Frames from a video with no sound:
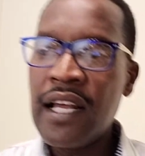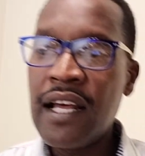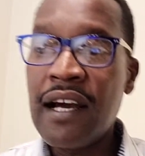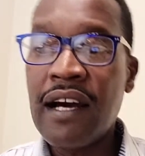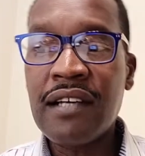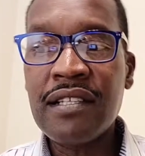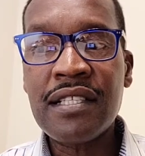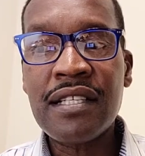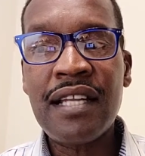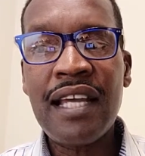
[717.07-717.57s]

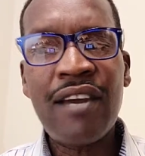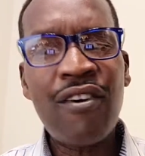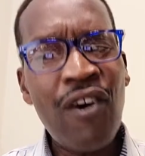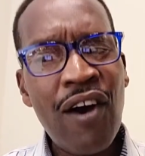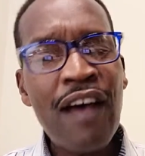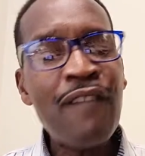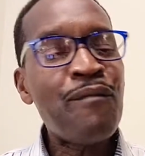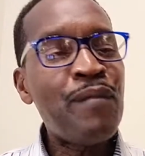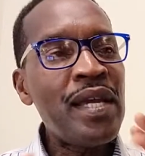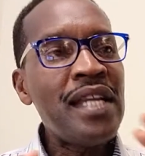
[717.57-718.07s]
I was like, oh,
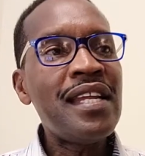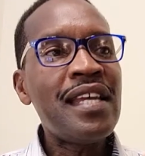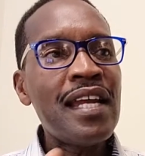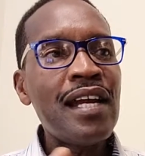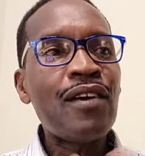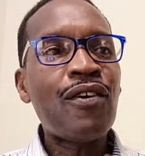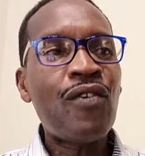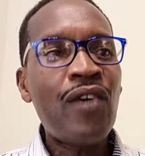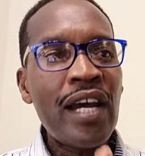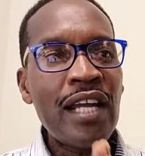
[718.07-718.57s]
I've been
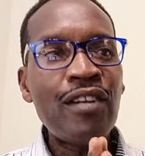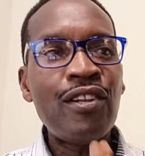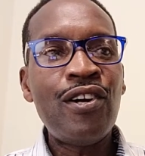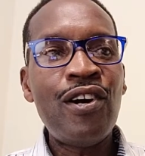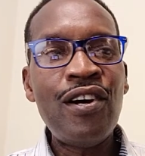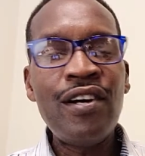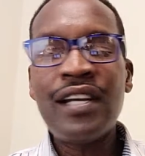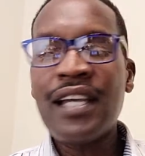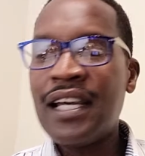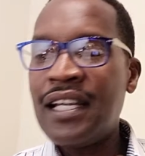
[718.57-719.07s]
here quite
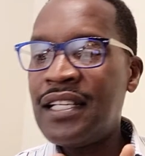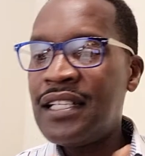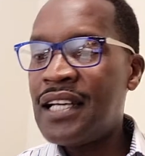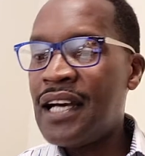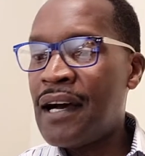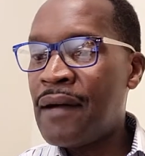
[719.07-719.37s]
long, and